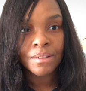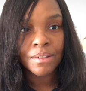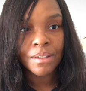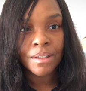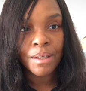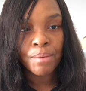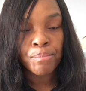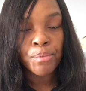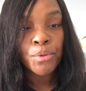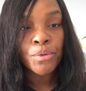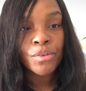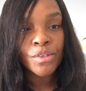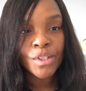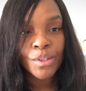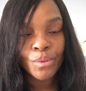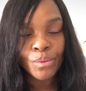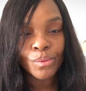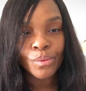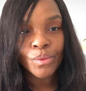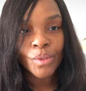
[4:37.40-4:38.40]
computer
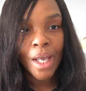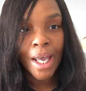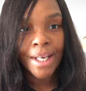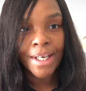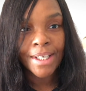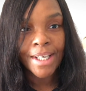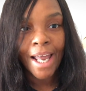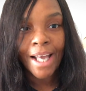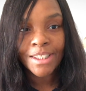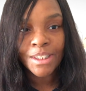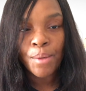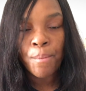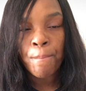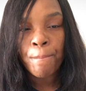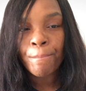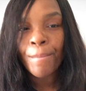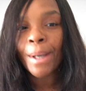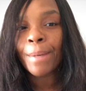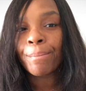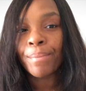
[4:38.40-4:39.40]
schools, and it actually
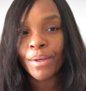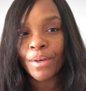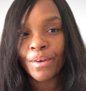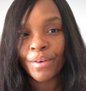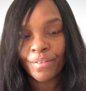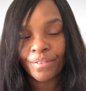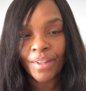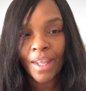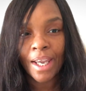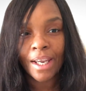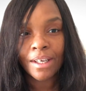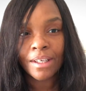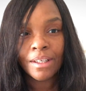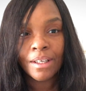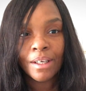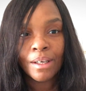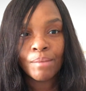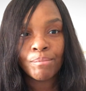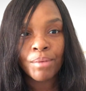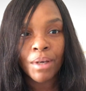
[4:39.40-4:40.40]
might be a good thing,
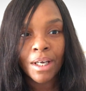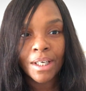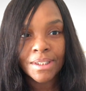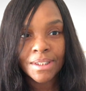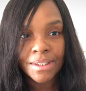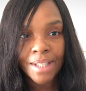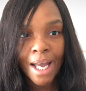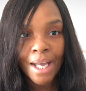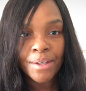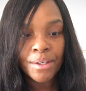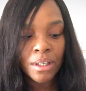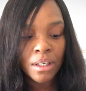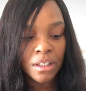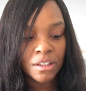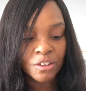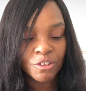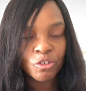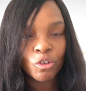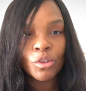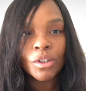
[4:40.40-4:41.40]
because now you can
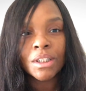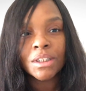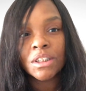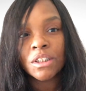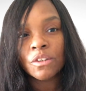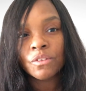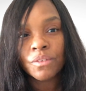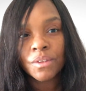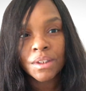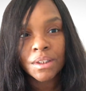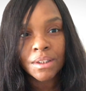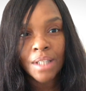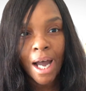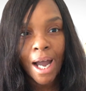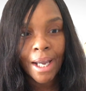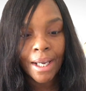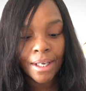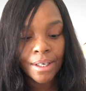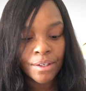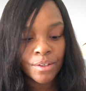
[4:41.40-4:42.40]
control your children's
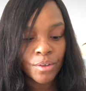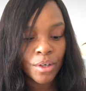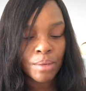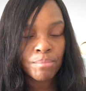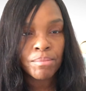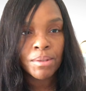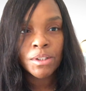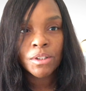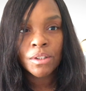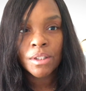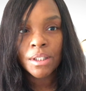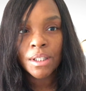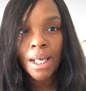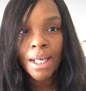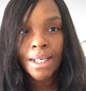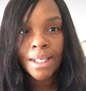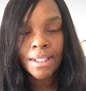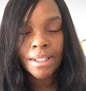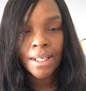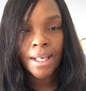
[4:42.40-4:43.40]
diet. You can make sure they're
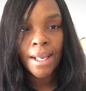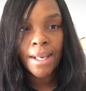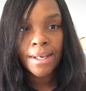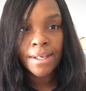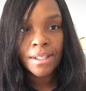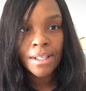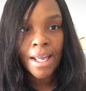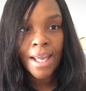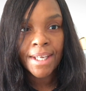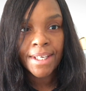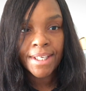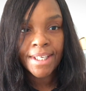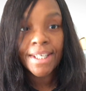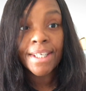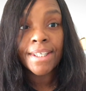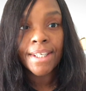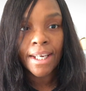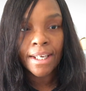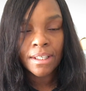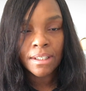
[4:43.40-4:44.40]
not
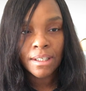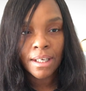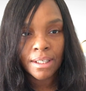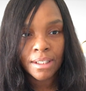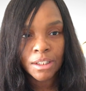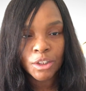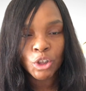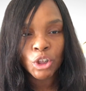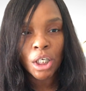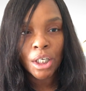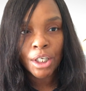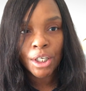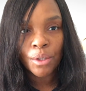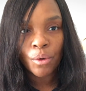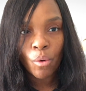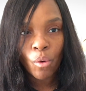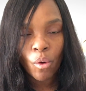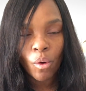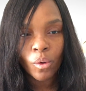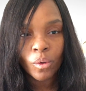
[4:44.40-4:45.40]
eating any junk at
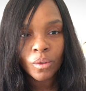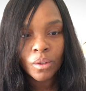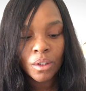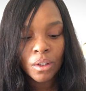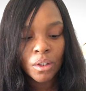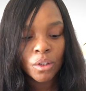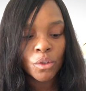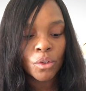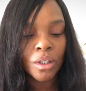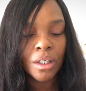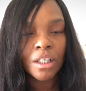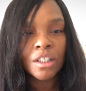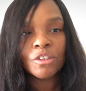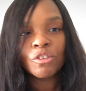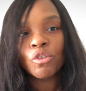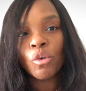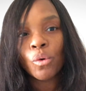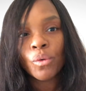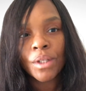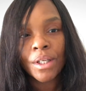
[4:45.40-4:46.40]
all. You can
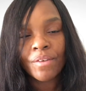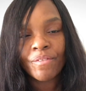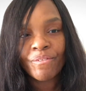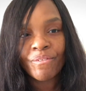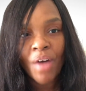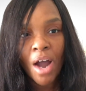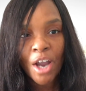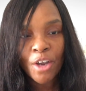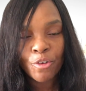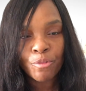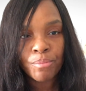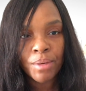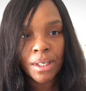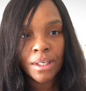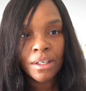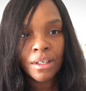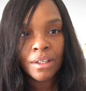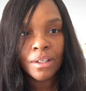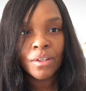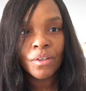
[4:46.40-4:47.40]
control the
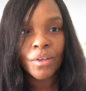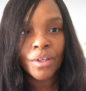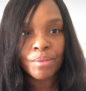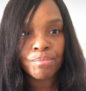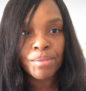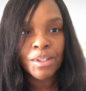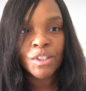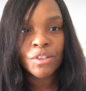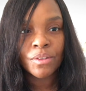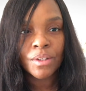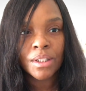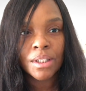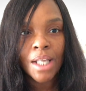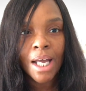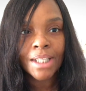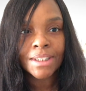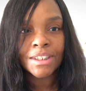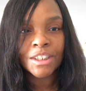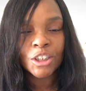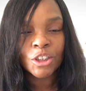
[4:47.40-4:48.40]
environment. You can make sure they're
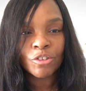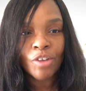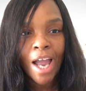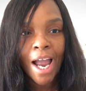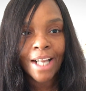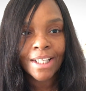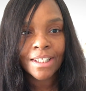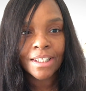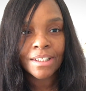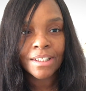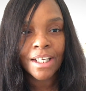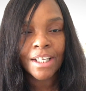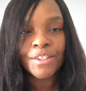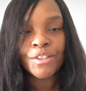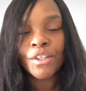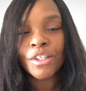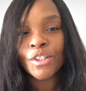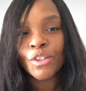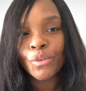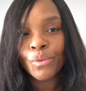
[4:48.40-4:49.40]
not distracted, and
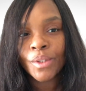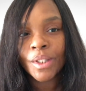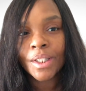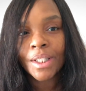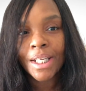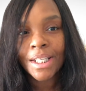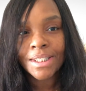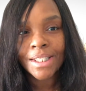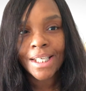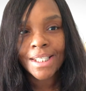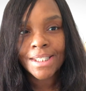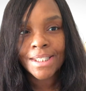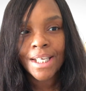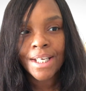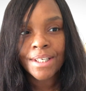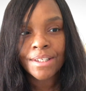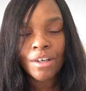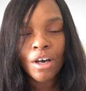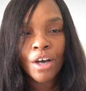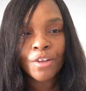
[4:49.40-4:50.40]
you can do the things I
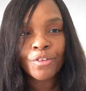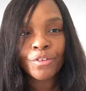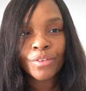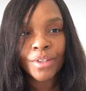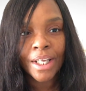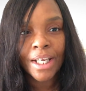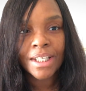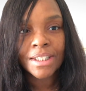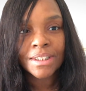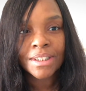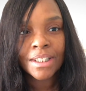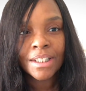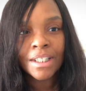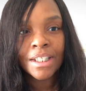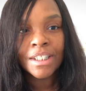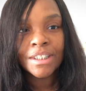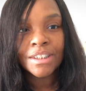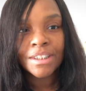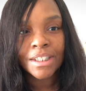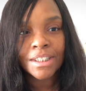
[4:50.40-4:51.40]
said and other things
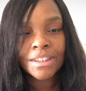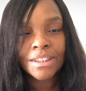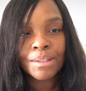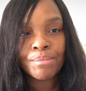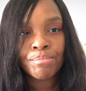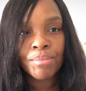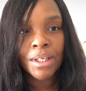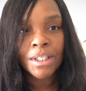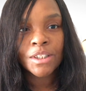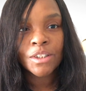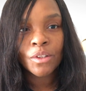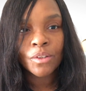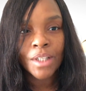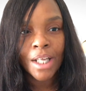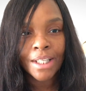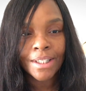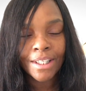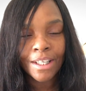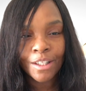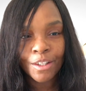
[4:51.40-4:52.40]
just to make sure
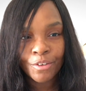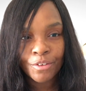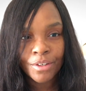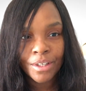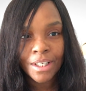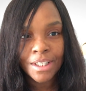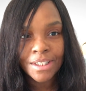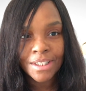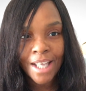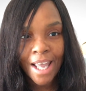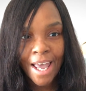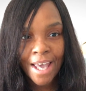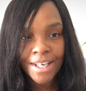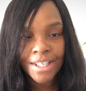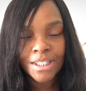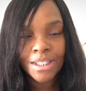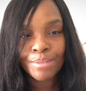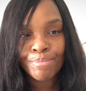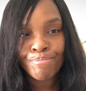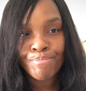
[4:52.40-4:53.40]
that their learning is at
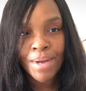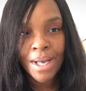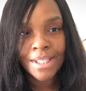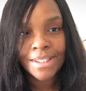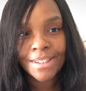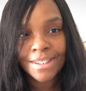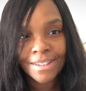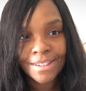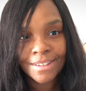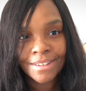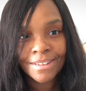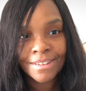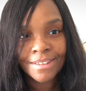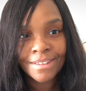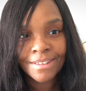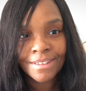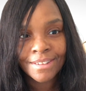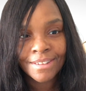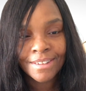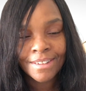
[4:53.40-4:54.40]
its best.
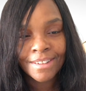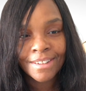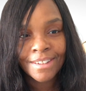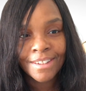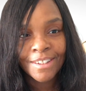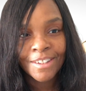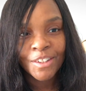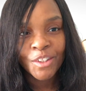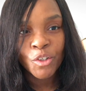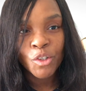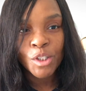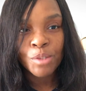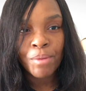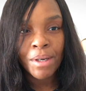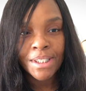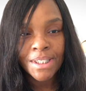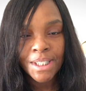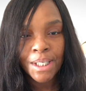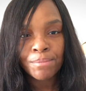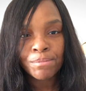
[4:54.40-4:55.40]
Those are
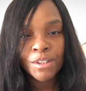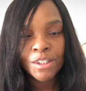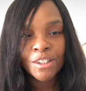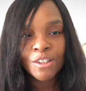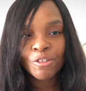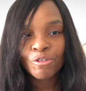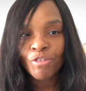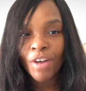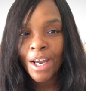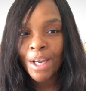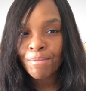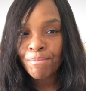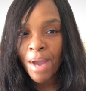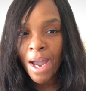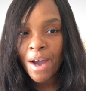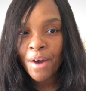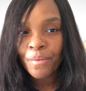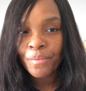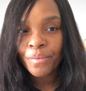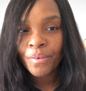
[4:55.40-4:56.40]
my tips. Try them
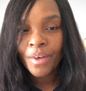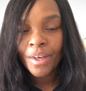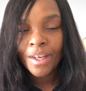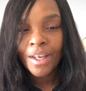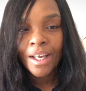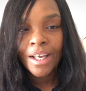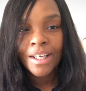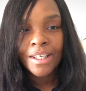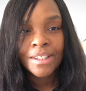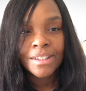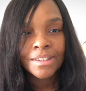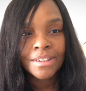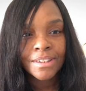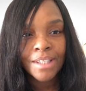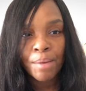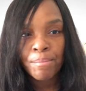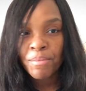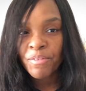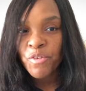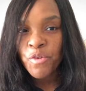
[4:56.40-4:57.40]
out.
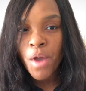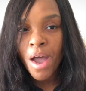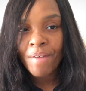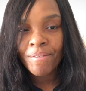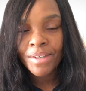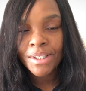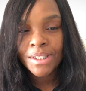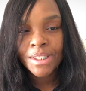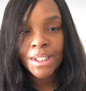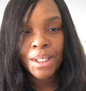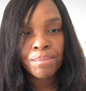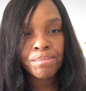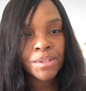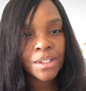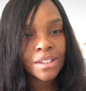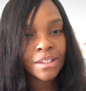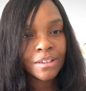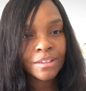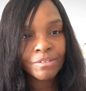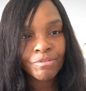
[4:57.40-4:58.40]
Tell me if you have any
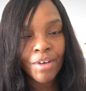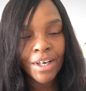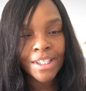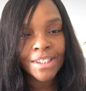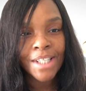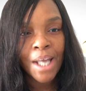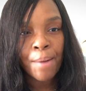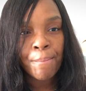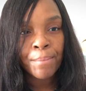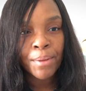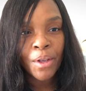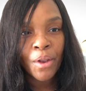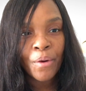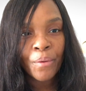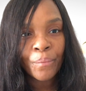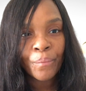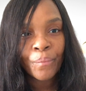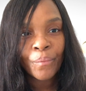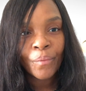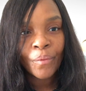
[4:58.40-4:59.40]
tips. Write it down
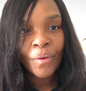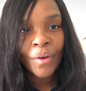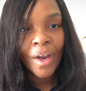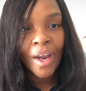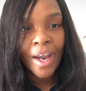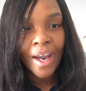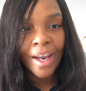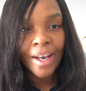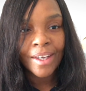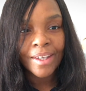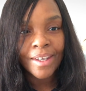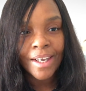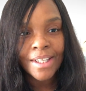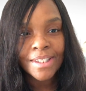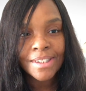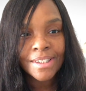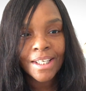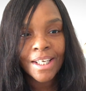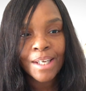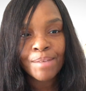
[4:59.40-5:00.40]
below. and
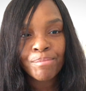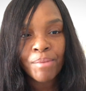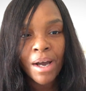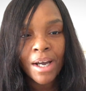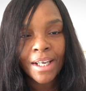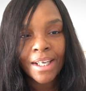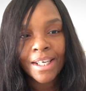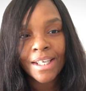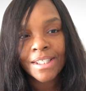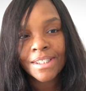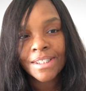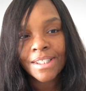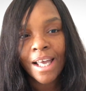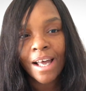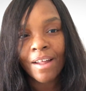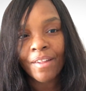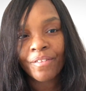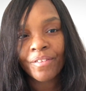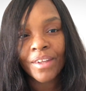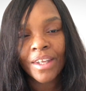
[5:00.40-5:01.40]
let's keep our kids
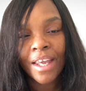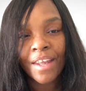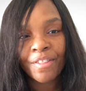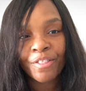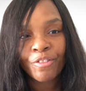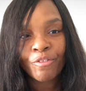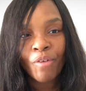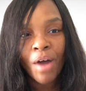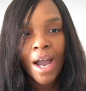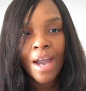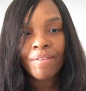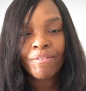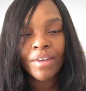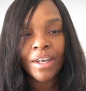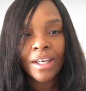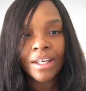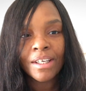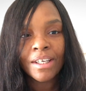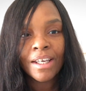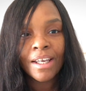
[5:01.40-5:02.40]
healthy and
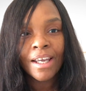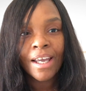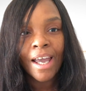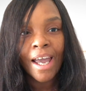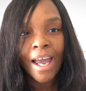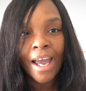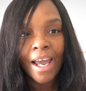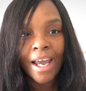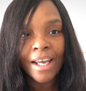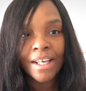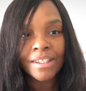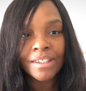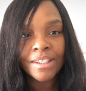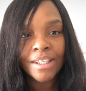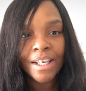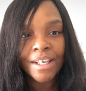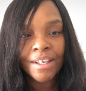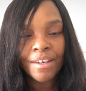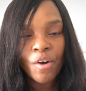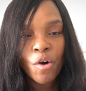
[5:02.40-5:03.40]
thriving and
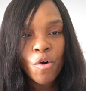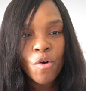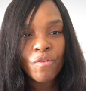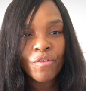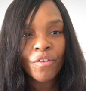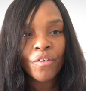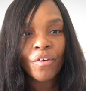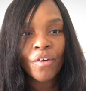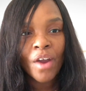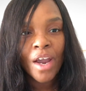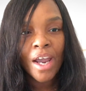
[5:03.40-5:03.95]
getting over